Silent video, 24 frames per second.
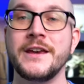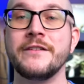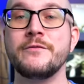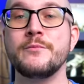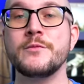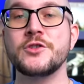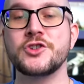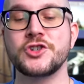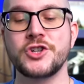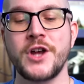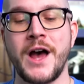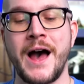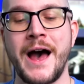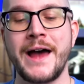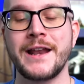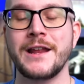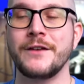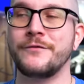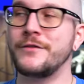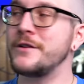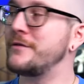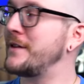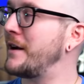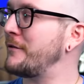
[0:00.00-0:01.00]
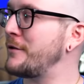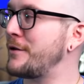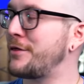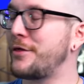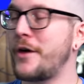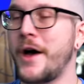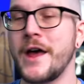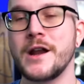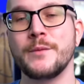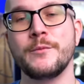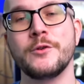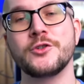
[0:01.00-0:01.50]
Give them a shot. If you've never
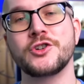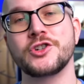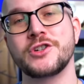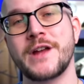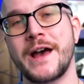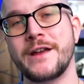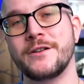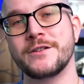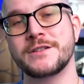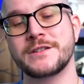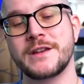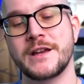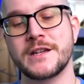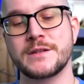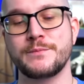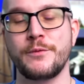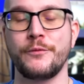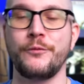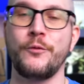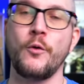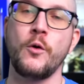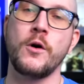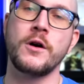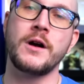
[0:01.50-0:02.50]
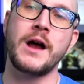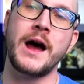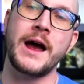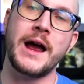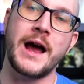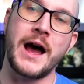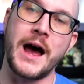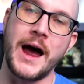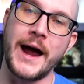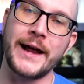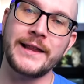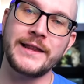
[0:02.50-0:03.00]
thought about Schneider skinks before, I
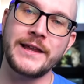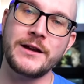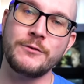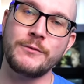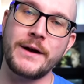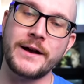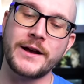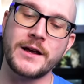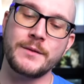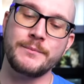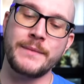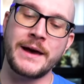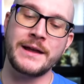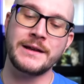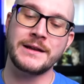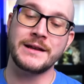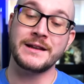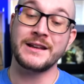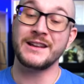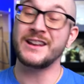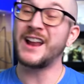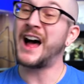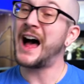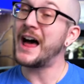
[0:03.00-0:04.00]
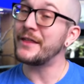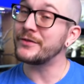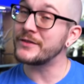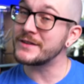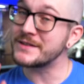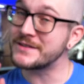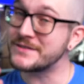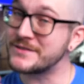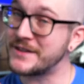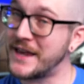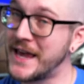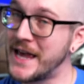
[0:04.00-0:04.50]
highly recommend it. Not the
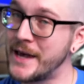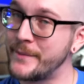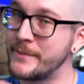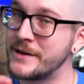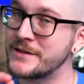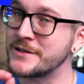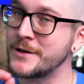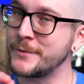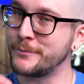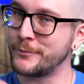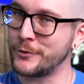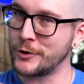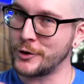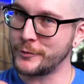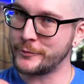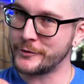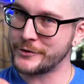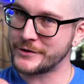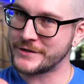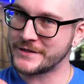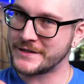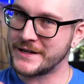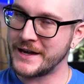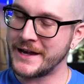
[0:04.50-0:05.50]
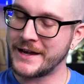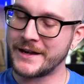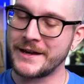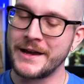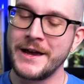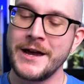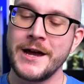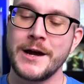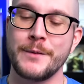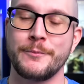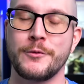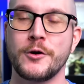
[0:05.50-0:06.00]
same as a Berber skink.
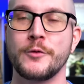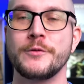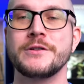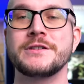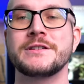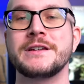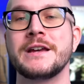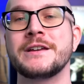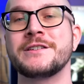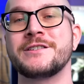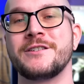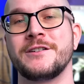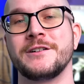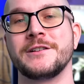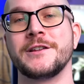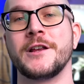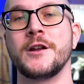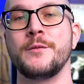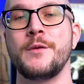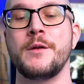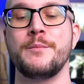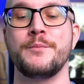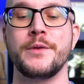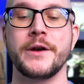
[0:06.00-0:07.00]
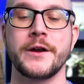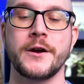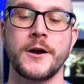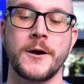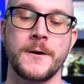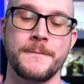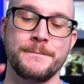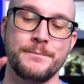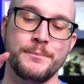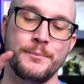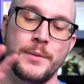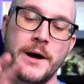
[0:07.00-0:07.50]
Berber skinks are a little bit
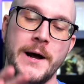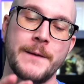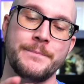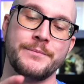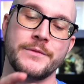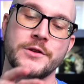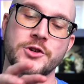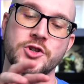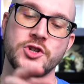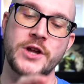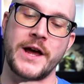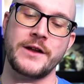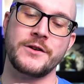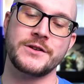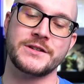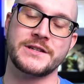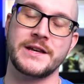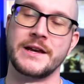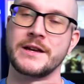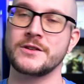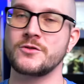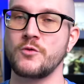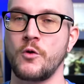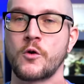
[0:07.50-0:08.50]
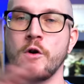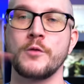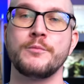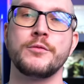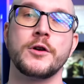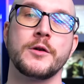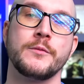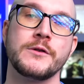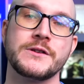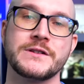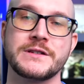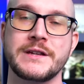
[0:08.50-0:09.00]
bigger, but Schneider skinks or
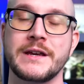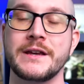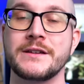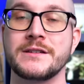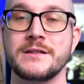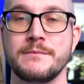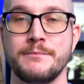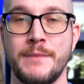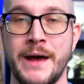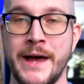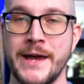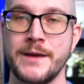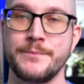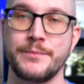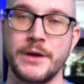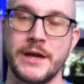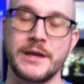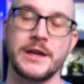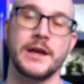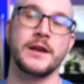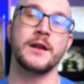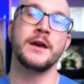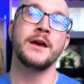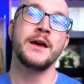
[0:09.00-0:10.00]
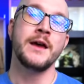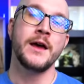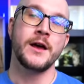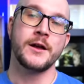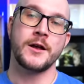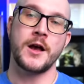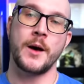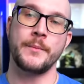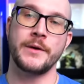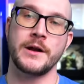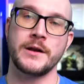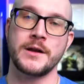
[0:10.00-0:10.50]
Berber skinks, in my opinion,
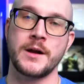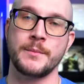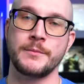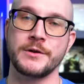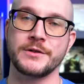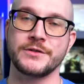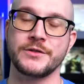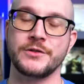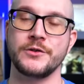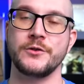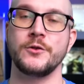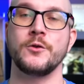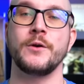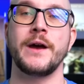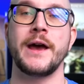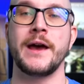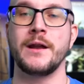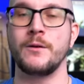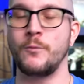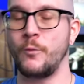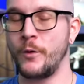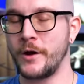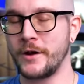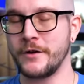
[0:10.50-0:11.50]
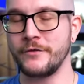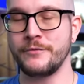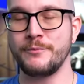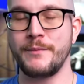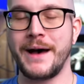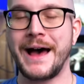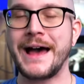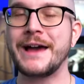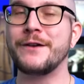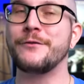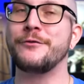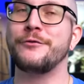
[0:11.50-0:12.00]
coming at number two, and one of
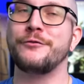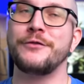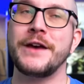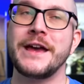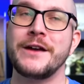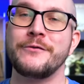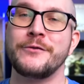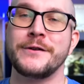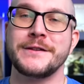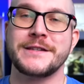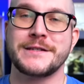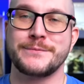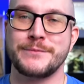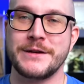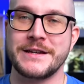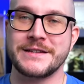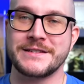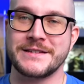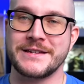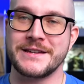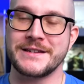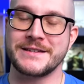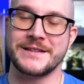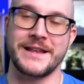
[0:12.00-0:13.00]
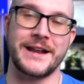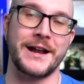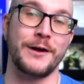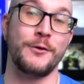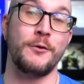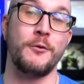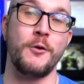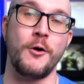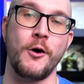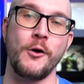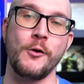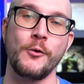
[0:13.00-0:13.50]
my favorite species that I
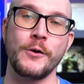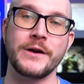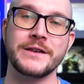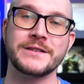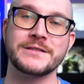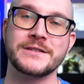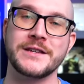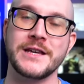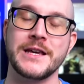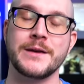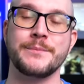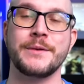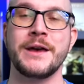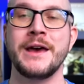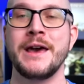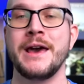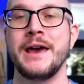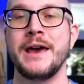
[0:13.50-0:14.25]
will always keep,